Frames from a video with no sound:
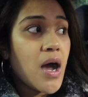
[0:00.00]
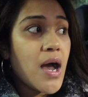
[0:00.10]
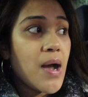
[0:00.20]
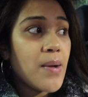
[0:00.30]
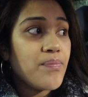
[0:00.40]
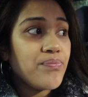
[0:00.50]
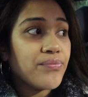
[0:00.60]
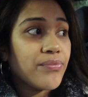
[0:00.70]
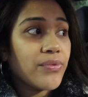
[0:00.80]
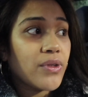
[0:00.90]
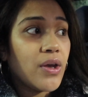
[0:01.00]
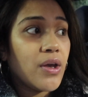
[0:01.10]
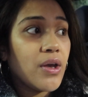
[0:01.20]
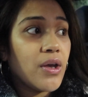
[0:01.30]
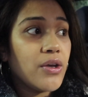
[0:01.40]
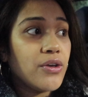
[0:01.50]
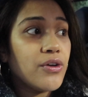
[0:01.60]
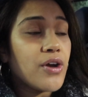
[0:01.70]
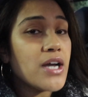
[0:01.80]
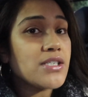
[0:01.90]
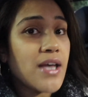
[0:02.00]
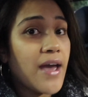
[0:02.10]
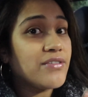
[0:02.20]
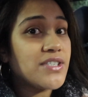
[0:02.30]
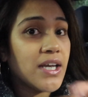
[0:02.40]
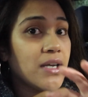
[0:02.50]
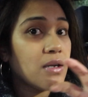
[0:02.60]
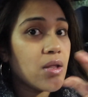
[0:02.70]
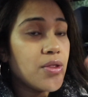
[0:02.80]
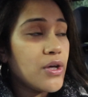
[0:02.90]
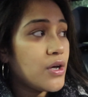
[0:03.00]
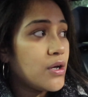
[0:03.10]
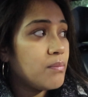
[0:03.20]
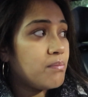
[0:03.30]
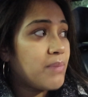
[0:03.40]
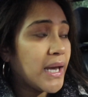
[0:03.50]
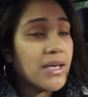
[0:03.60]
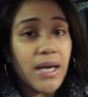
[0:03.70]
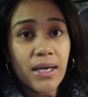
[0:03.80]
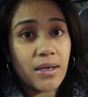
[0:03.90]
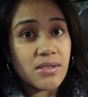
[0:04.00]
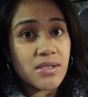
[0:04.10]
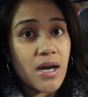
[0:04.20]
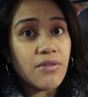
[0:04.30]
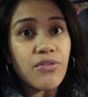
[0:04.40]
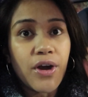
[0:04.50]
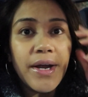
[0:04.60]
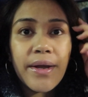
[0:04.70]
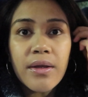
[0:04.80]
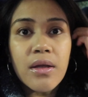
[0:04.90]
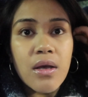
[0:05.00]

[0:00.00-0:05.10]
you guys have seen the baking stuff, right?